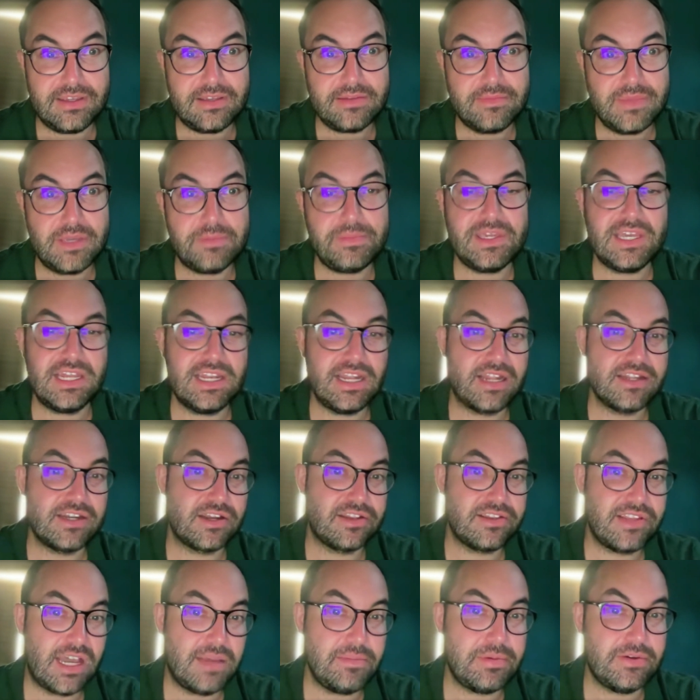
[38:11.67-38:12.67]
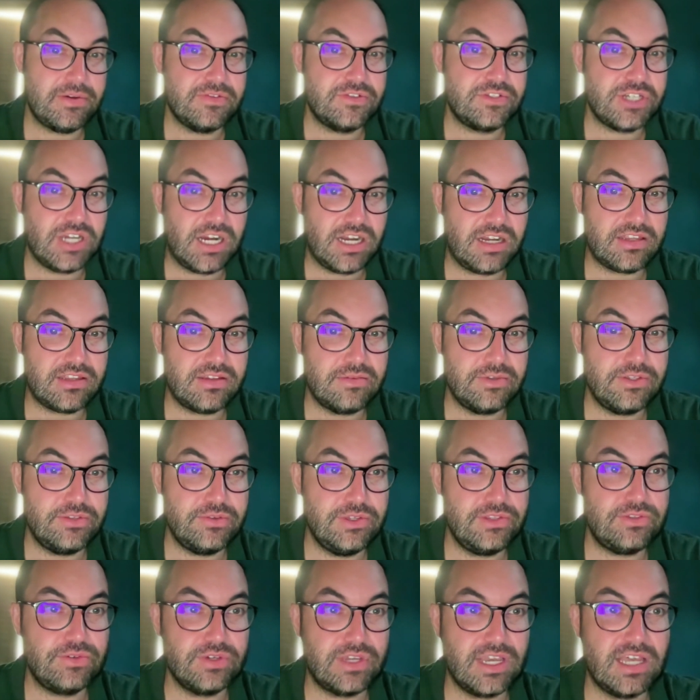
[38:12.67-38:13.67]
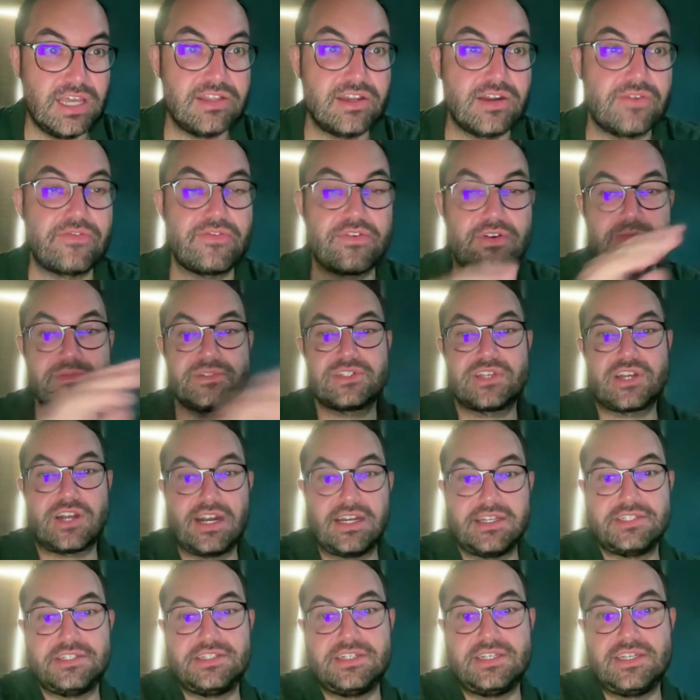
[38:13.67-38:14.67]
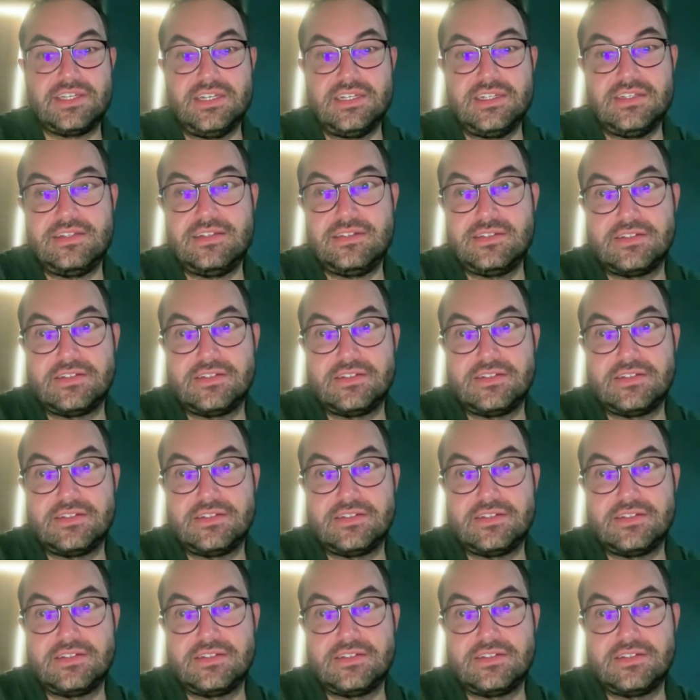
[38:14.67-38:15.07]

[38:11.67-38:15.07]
Maybe another type of chart. We do it together from scratch again,